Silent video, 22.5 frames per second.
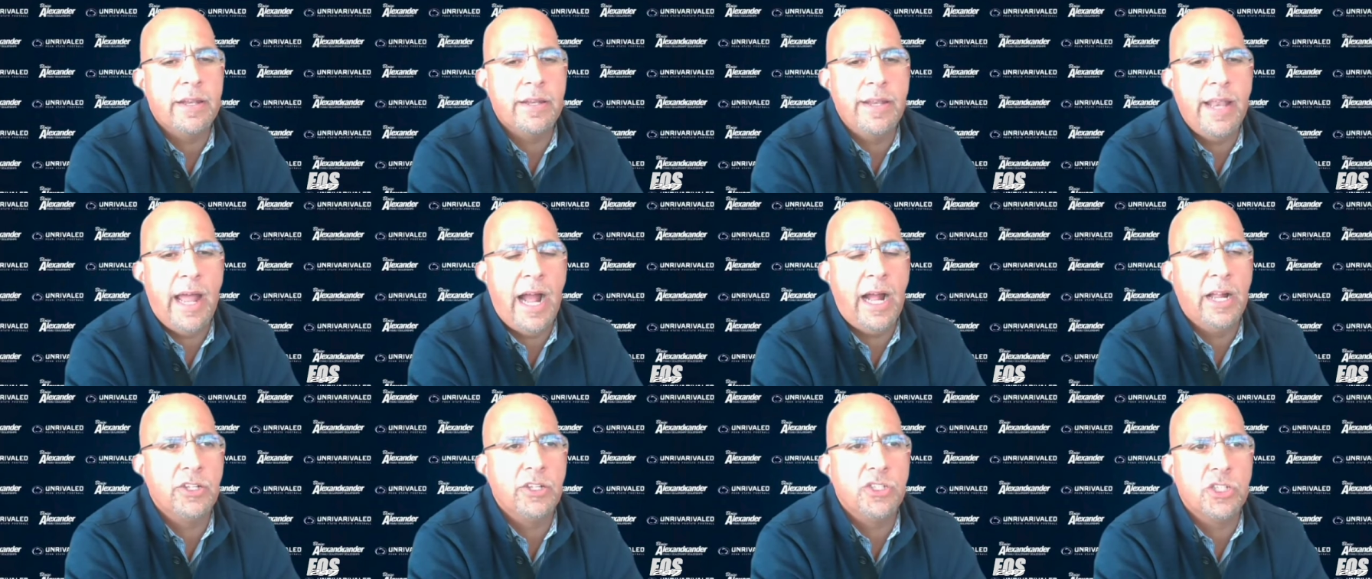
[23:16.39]

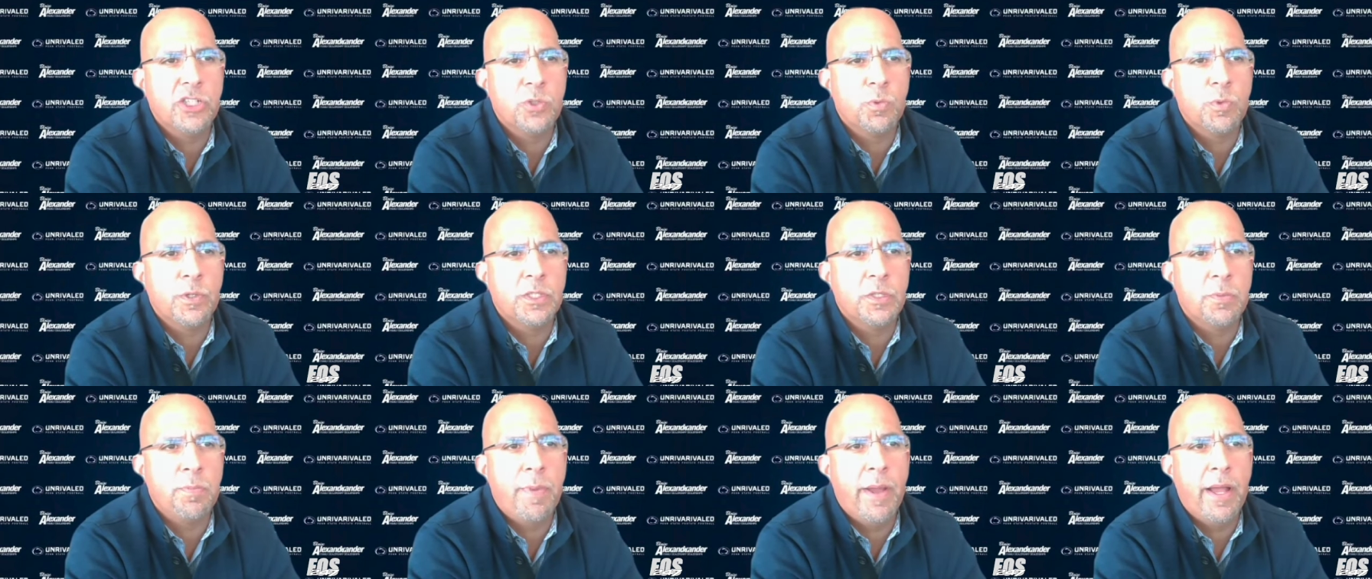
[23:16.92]
not just
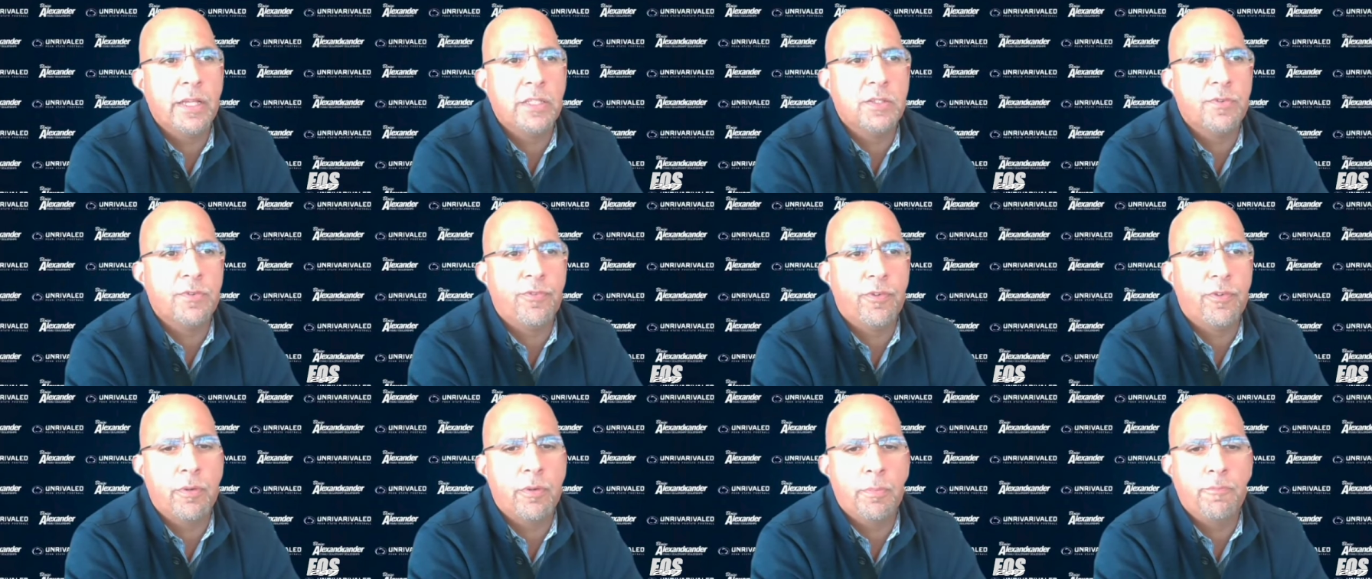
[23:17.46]
what's best
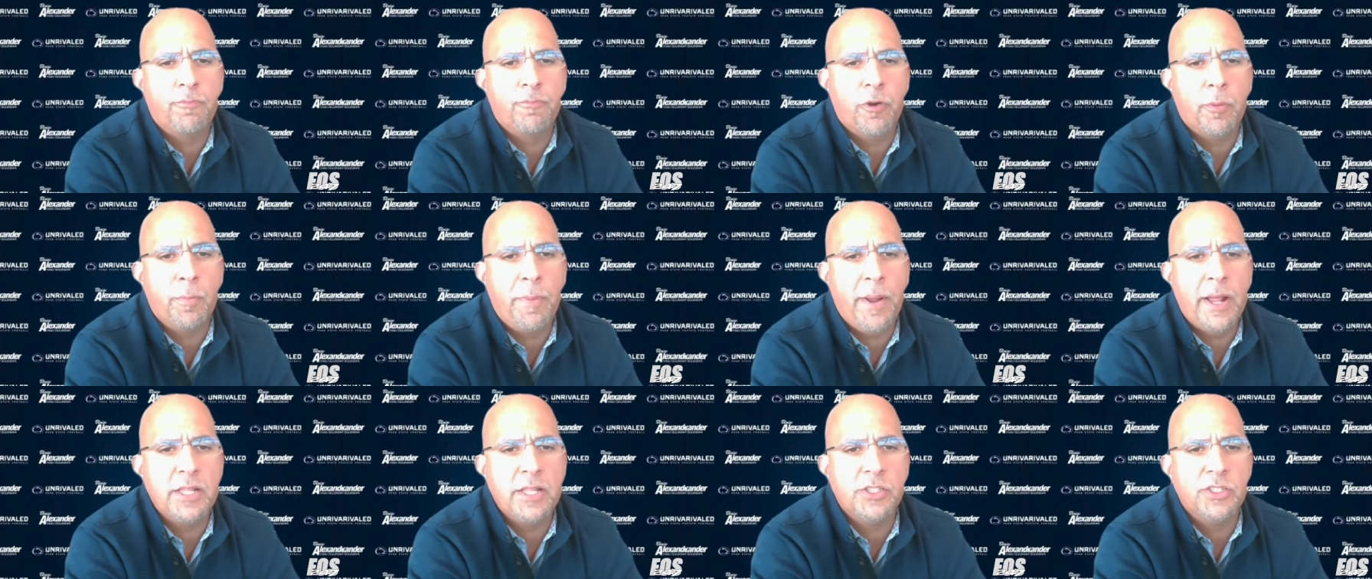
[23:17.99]
for
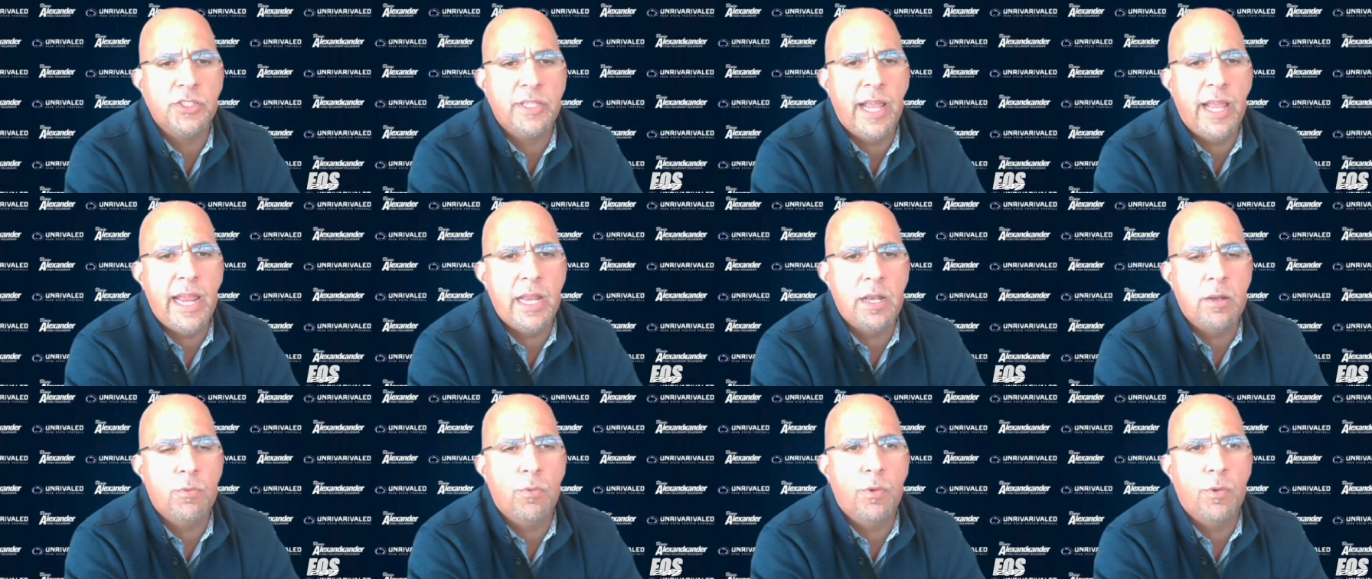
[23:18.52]
Penn State,